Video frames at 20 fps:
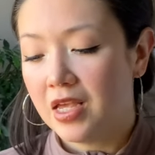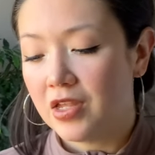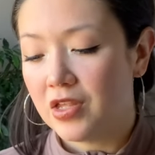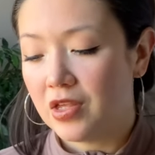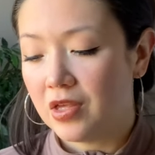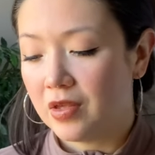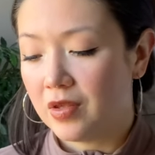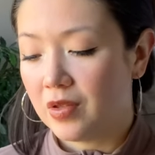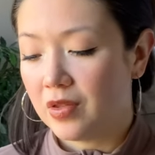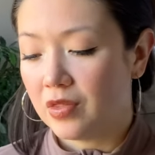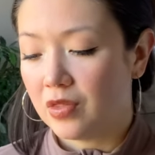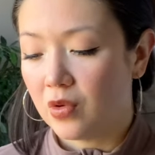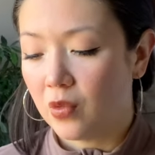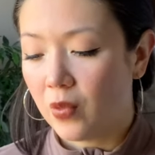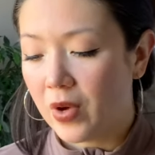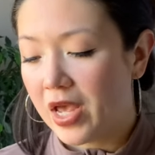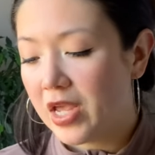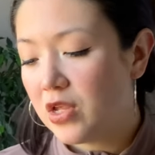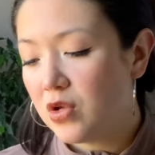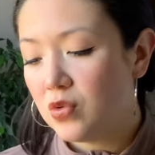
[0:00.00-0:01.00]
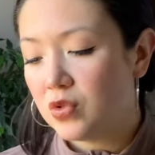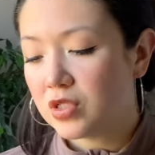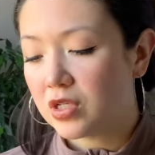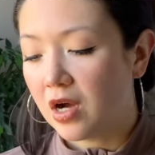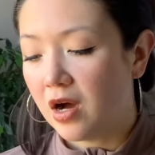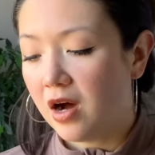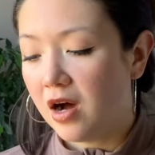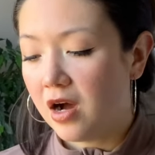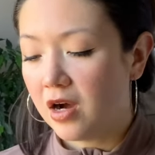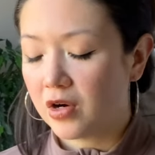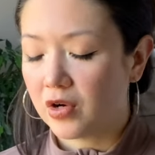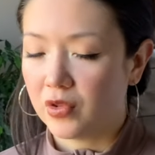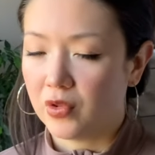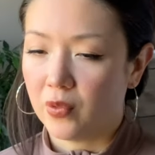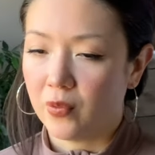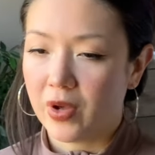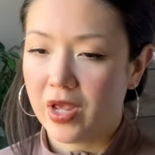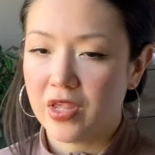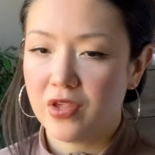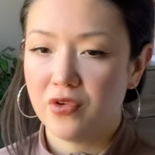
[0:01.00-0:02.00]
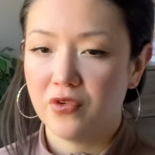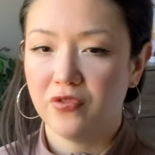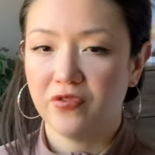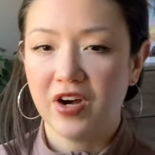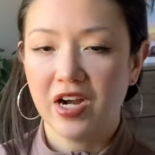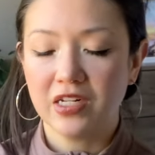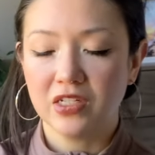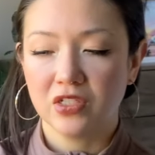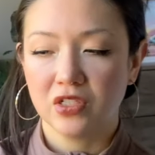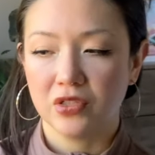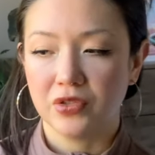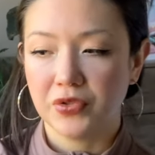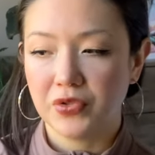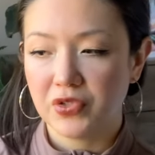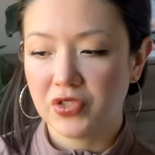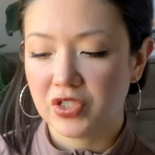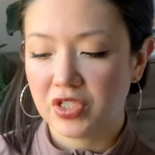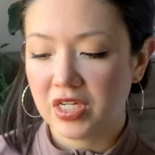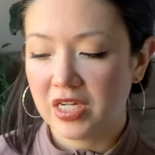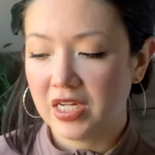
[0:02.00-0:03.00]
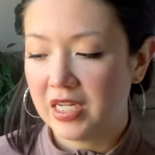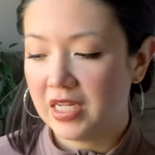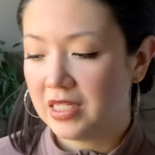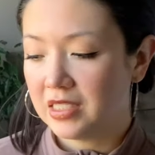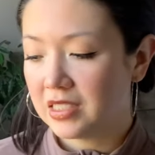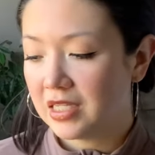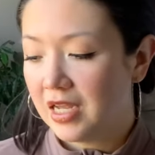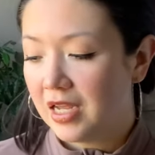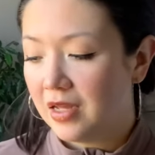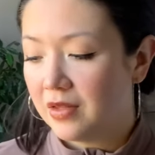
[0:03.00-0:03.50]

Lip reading: The way you talk or the way you find solutions,